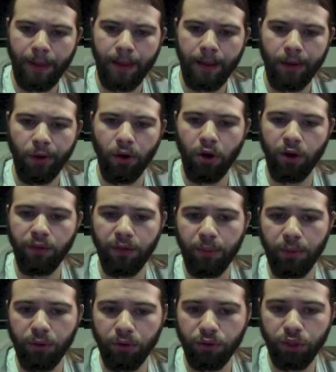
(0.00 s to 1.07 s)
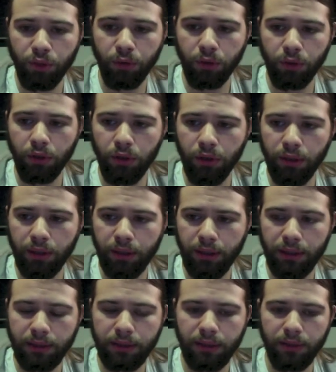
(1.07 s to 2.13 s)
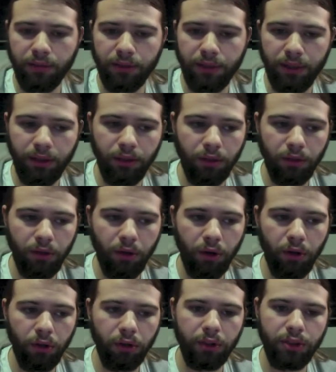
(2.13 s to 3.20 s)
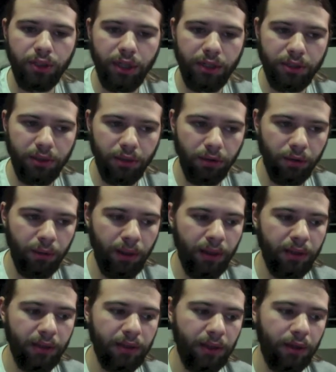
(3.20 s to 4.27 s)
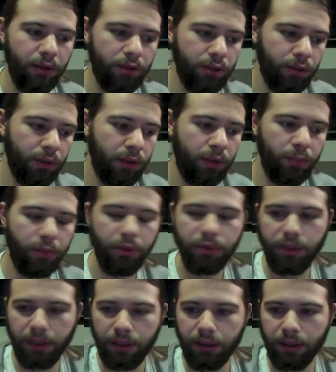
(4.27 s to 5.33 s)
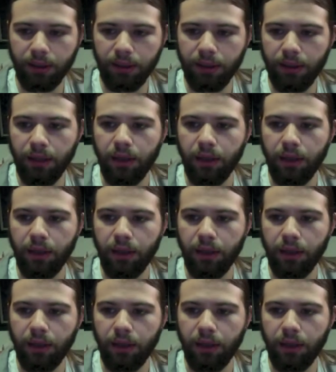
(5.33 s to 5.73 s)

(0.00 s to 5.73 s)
or if you put a dual coil in instead of a single coil or you change it the other way take a dual out and put a single in